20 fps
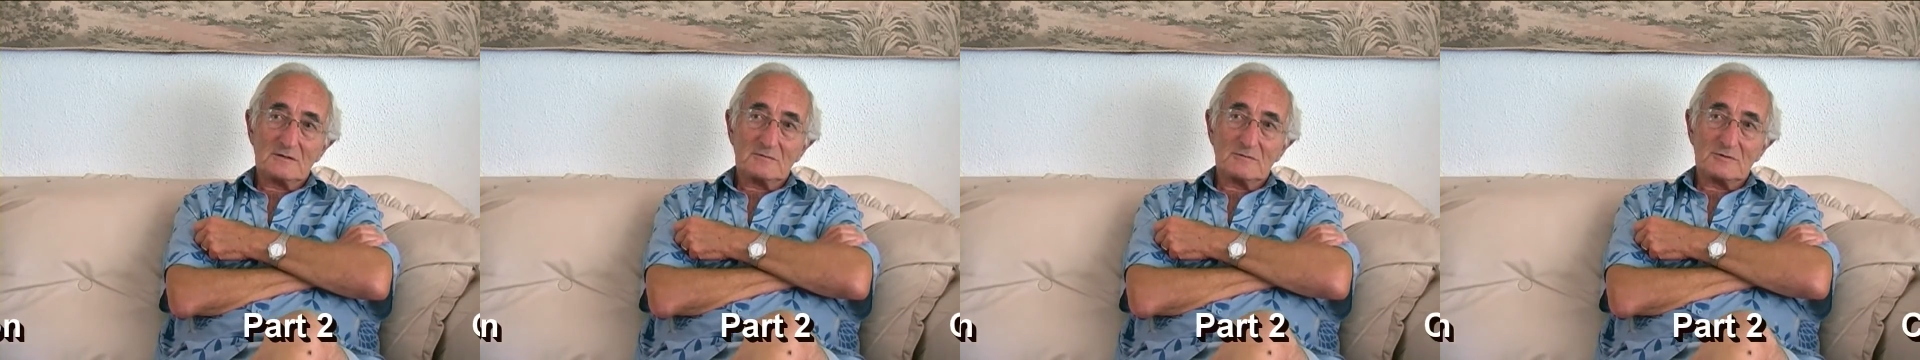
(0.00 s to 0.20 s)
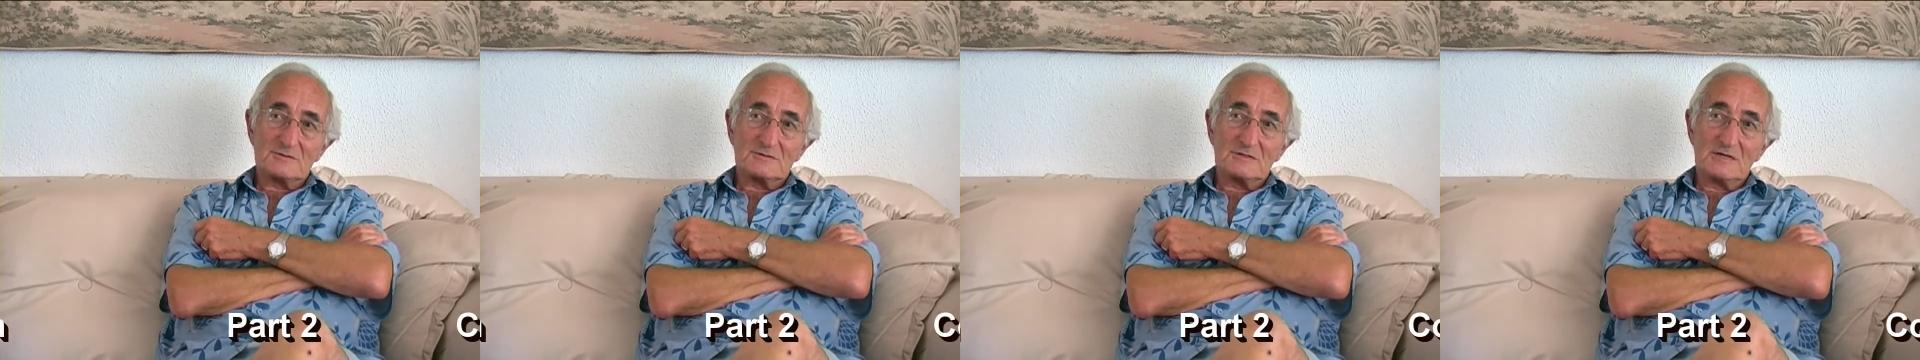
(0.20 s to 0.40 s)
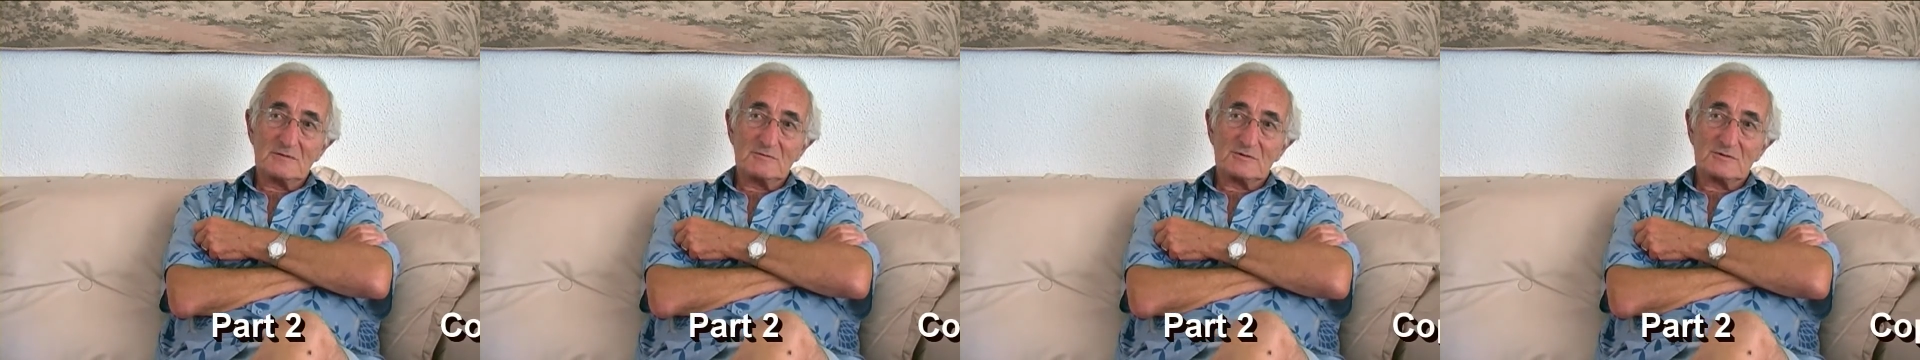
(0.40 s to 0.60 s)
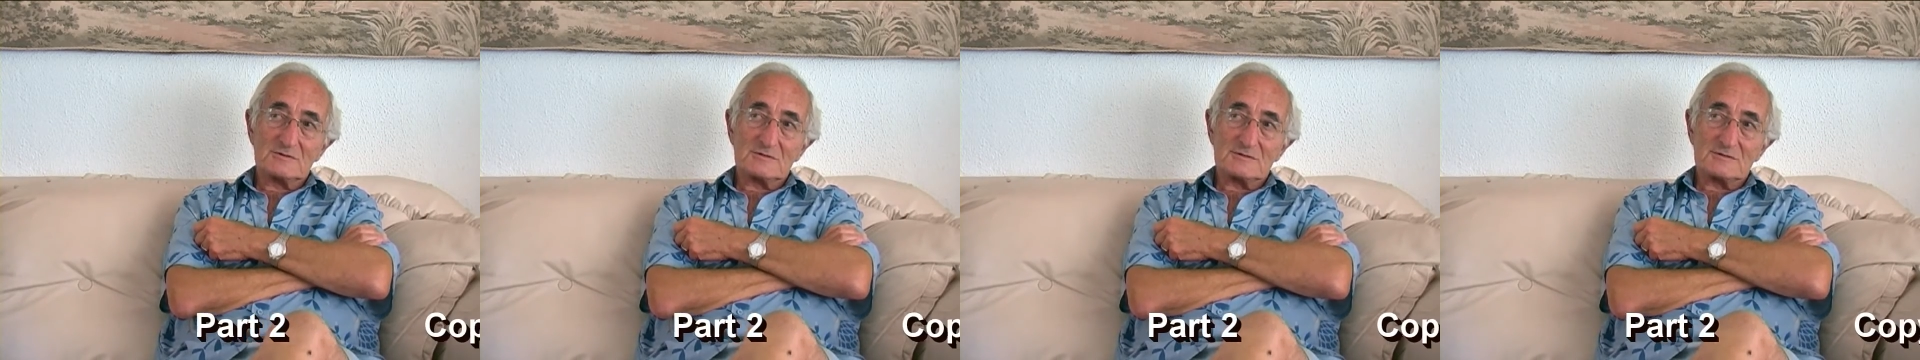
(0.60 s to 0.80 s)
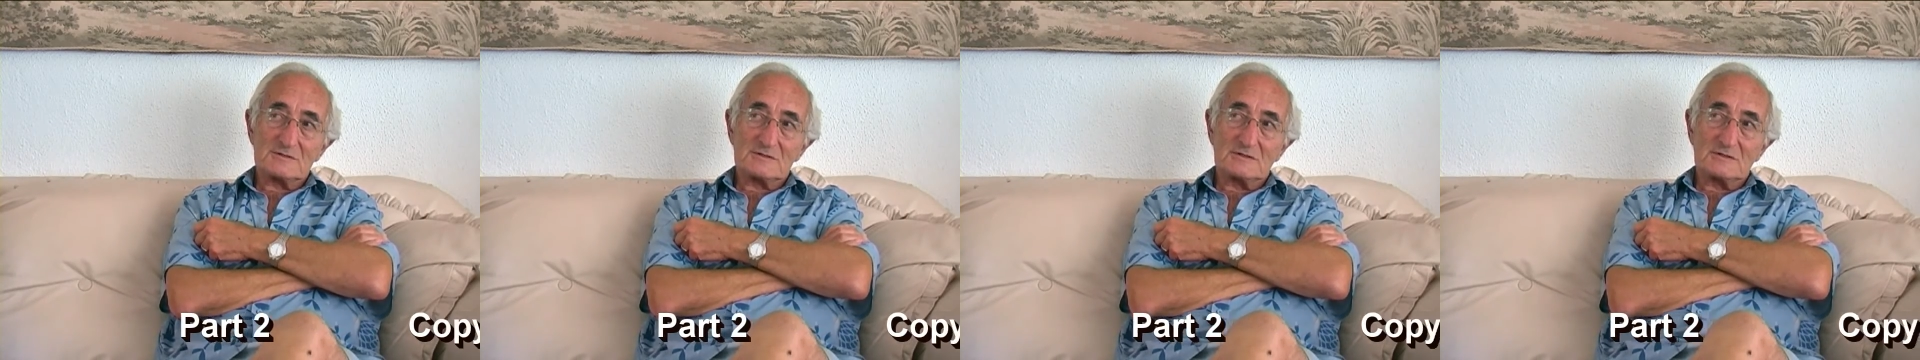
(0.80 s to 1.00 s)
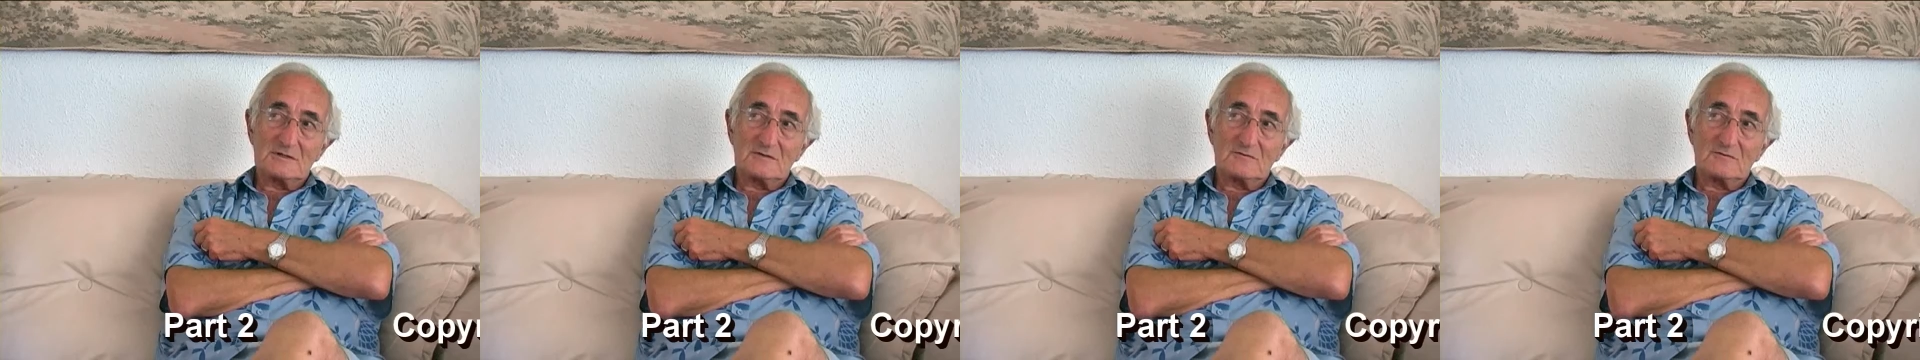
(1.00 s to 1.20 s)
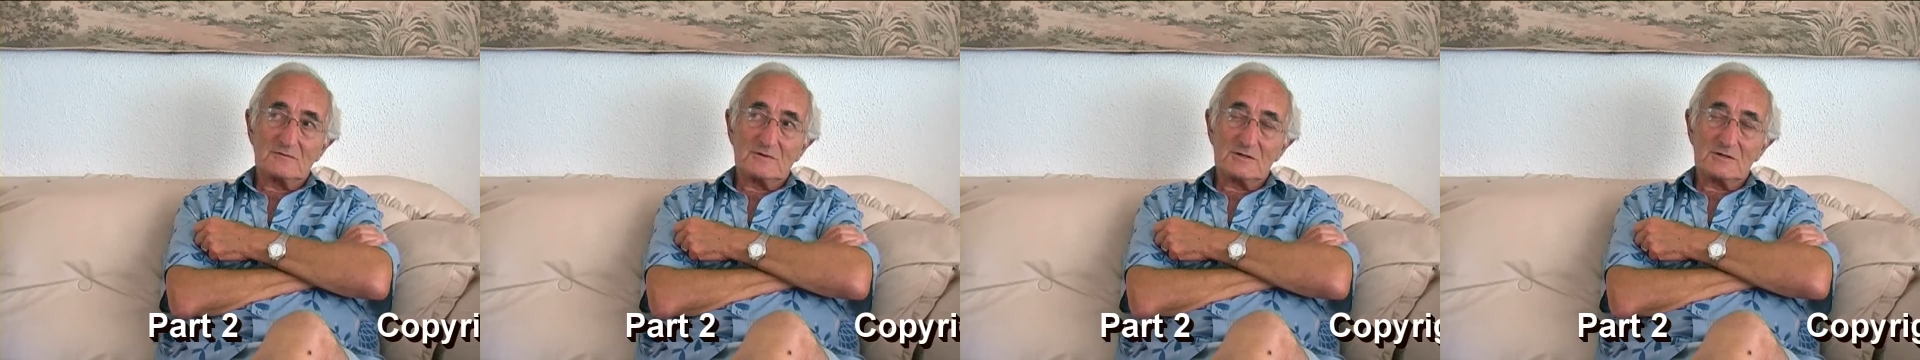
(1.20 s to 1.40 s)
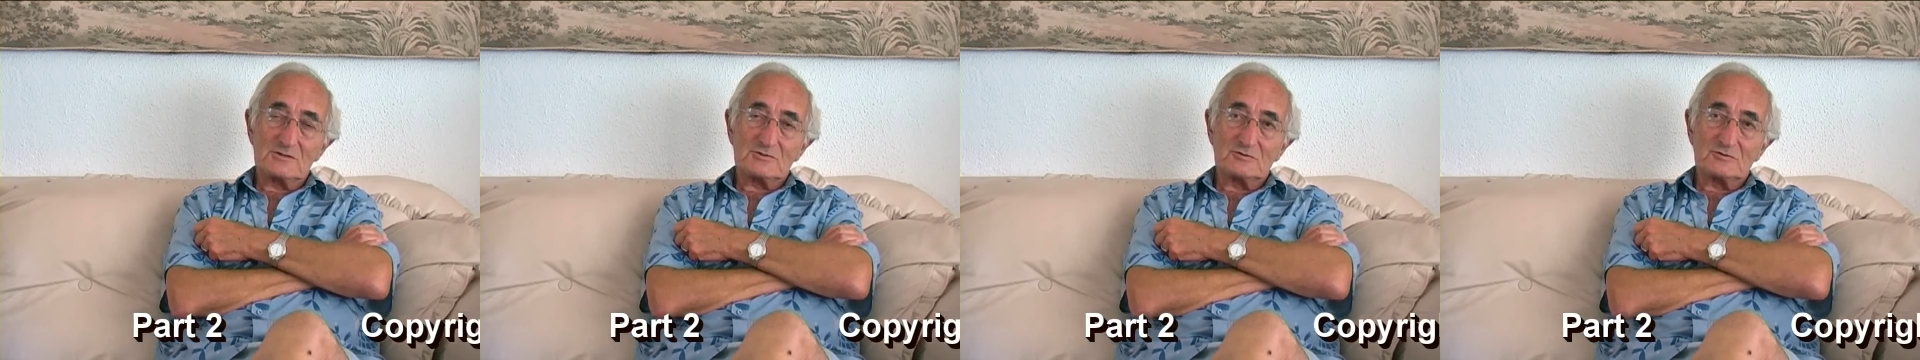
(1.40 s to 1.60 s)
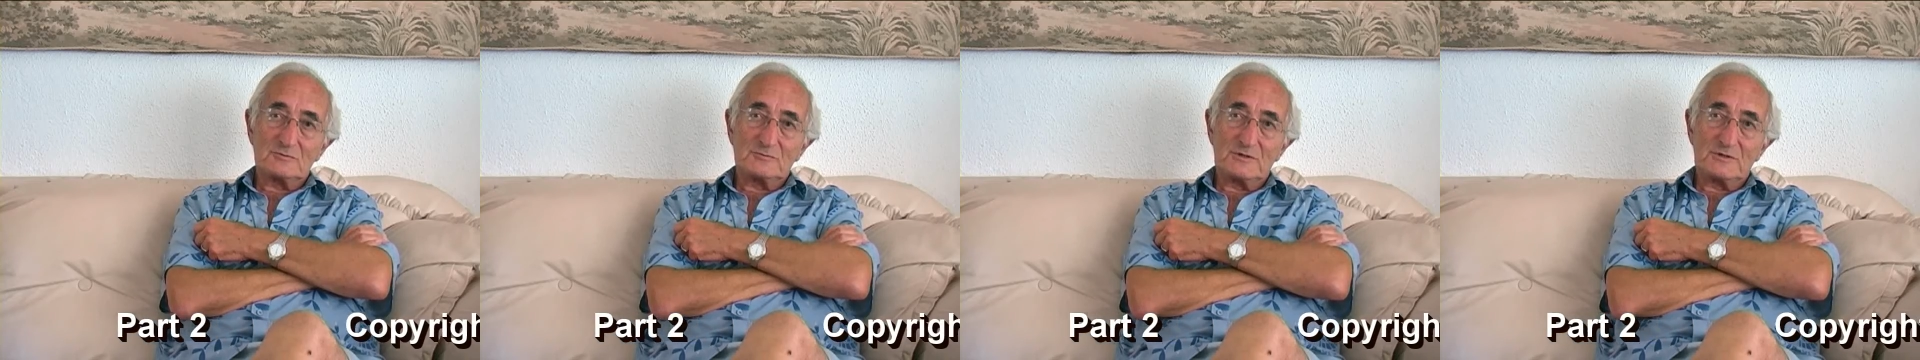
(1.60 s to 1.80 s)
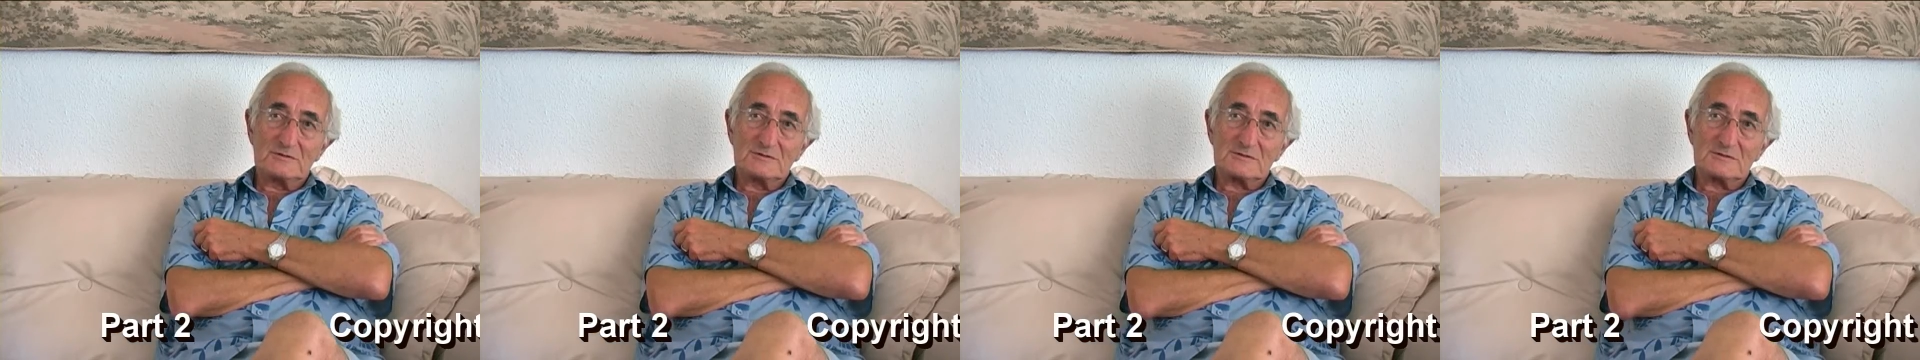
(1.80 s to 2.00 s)
which enables us to get very short
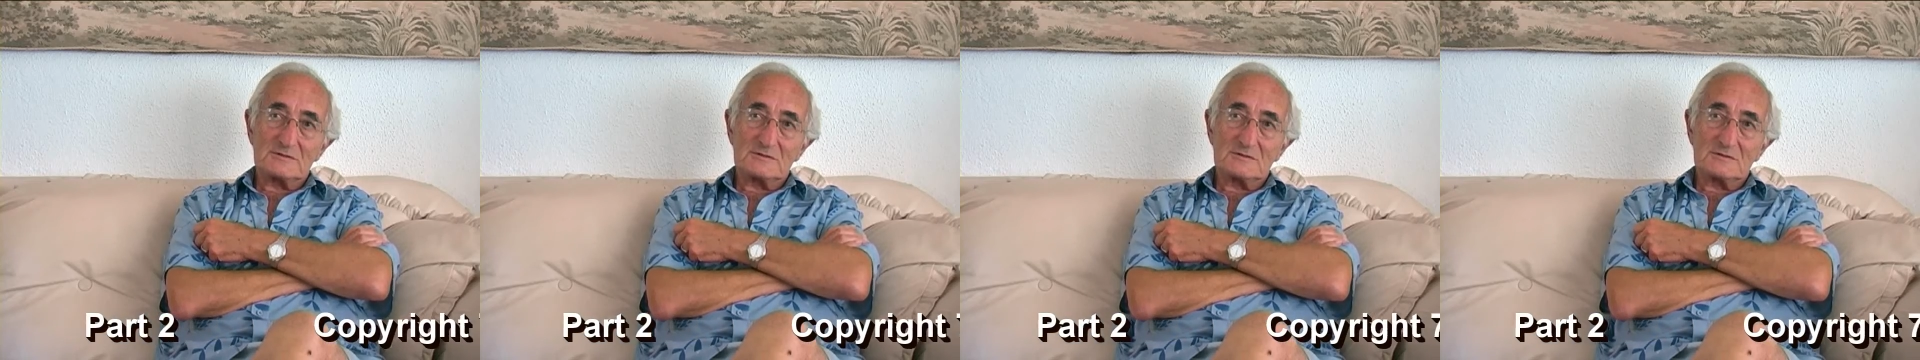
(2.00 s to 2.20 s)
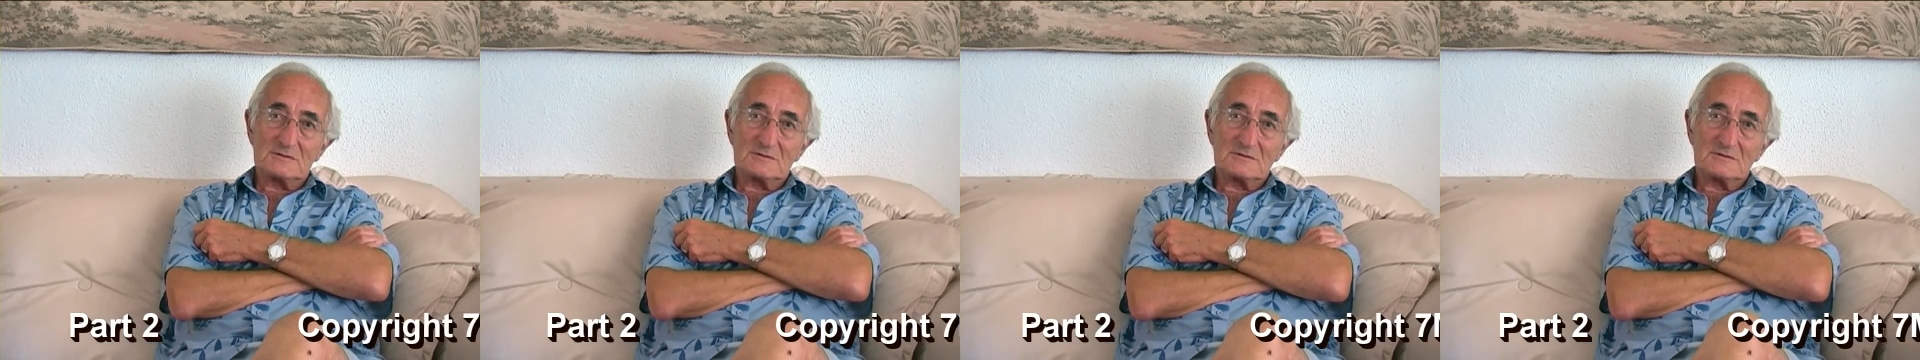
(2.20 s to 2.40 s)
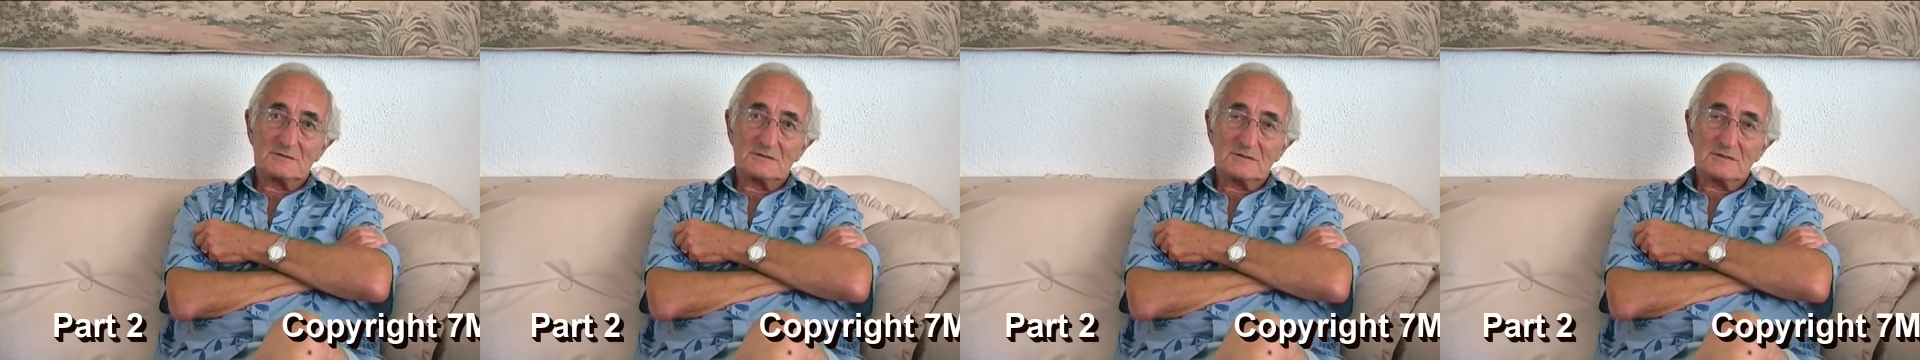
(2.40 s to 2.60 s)
pulses.